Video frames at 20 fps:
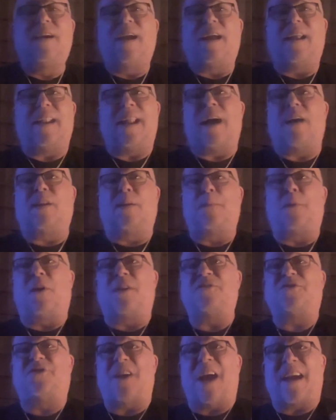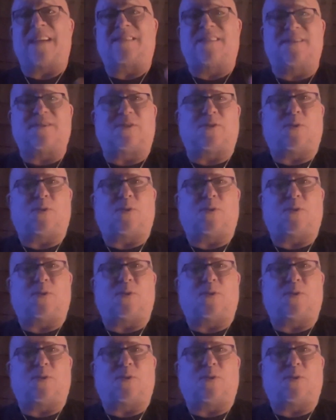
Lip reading: And now Lamar Jackson's